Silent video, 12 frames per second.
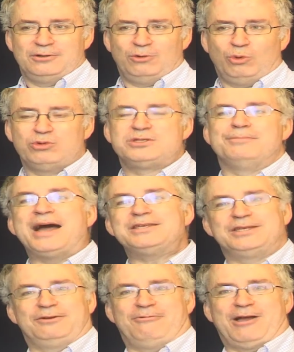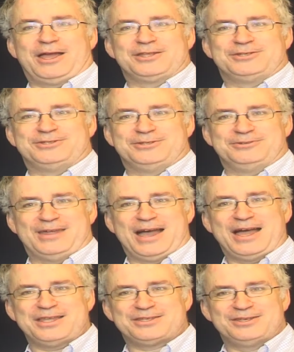automatic right to do
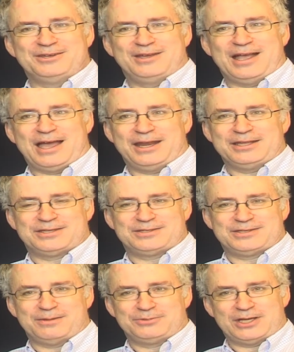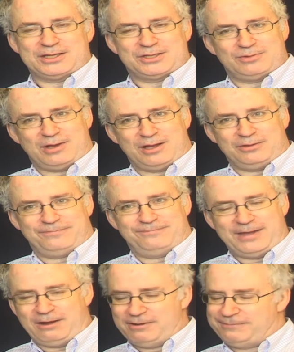that, and it's subject to a whole
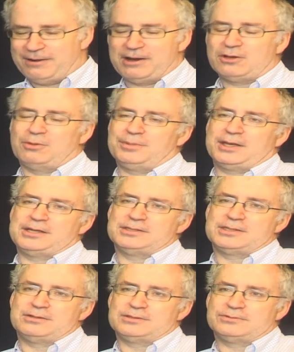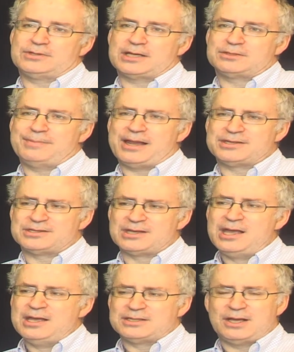very, very complicated series of checks and balances.
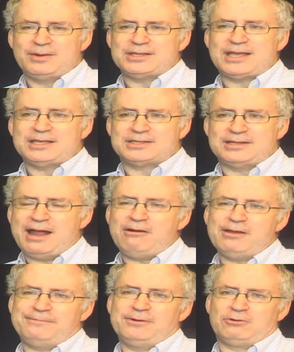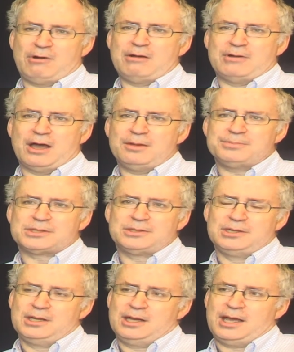So it's an area for grown-ups.
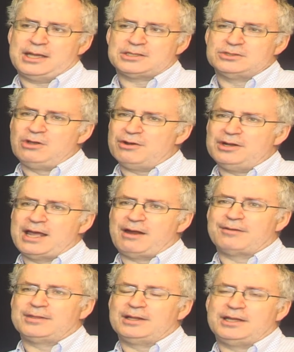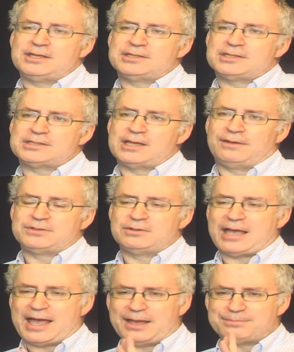It's not an area that leads itself to
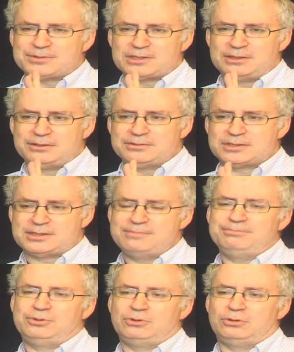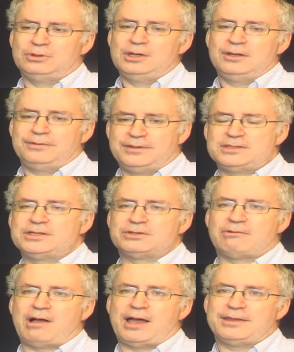absolute simple, this is
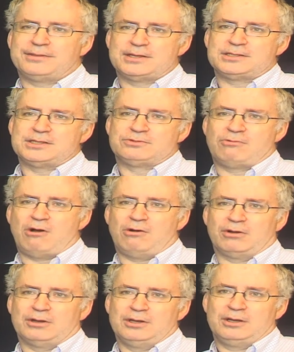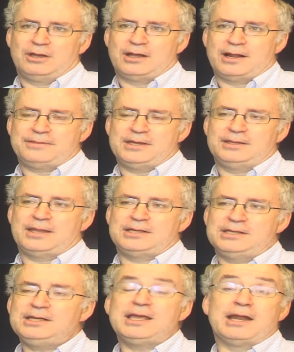right, this is wrong. And I think they
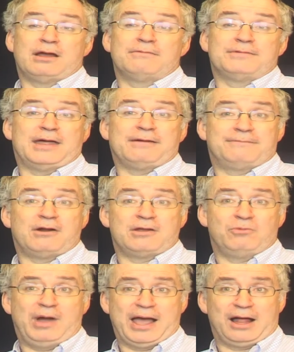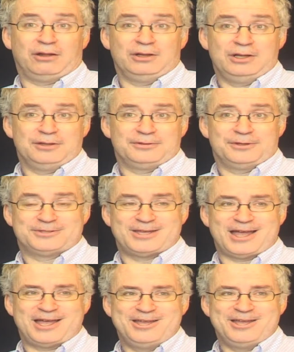did get over that very well, that
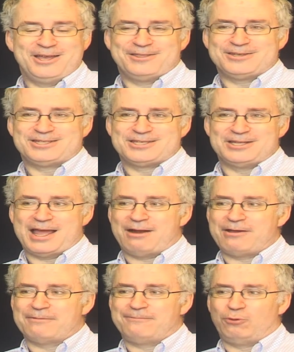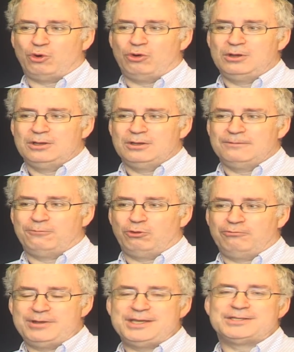this is an area for
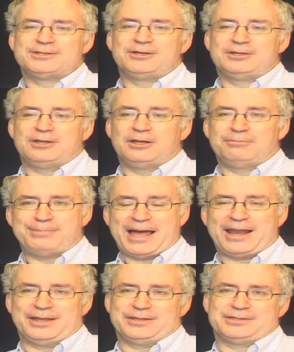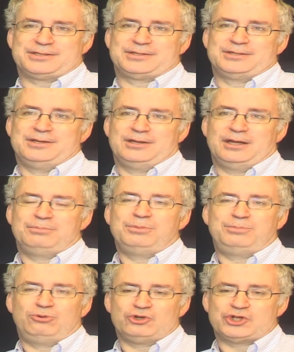reason and balance and
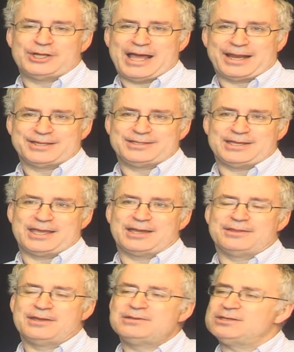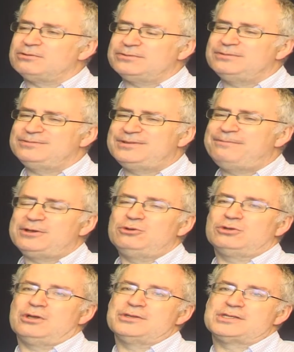proportionality, and those are often
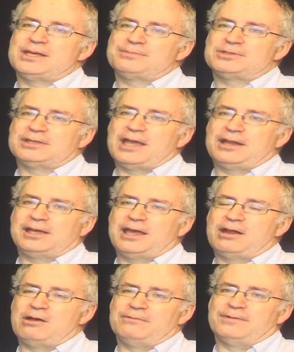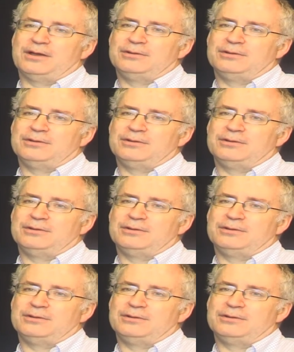difficult concepts to get over.